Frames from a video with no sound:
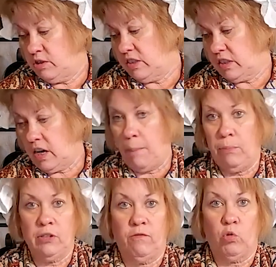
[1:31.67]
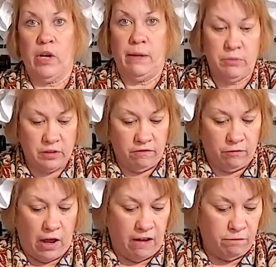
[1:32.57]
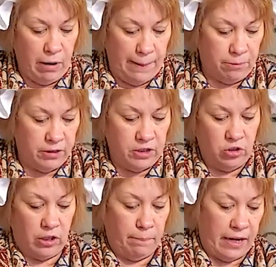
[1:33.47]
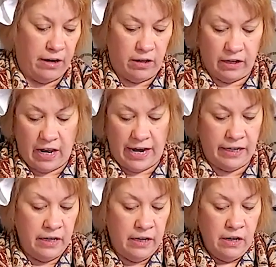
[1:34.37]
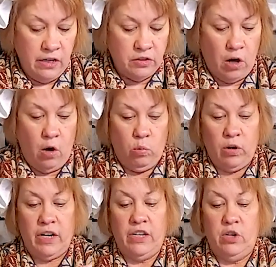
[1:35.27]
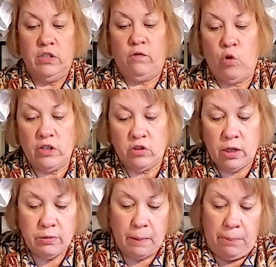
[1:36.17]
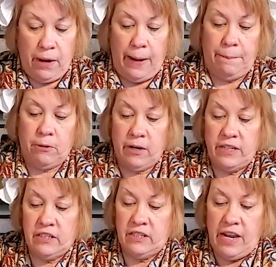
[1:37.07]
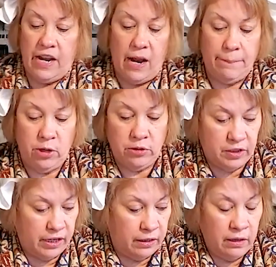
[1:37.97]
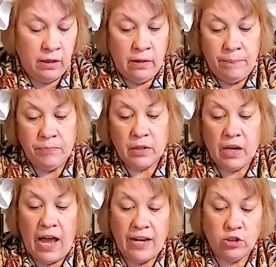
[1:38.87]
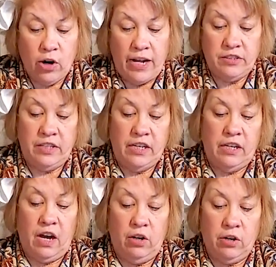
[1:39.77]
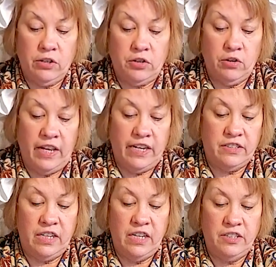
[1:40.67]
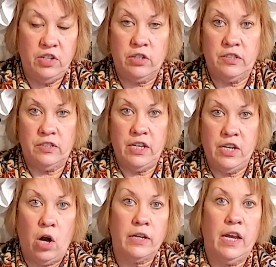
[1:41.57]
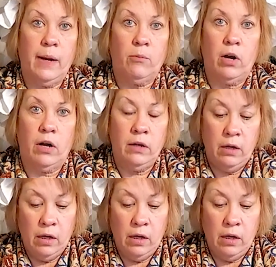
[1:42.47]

just a couple of reams of paper that you can buy online. So we're going to use 4 strips of paper, and today I'm using contrasting colors so that it's easier to see on camera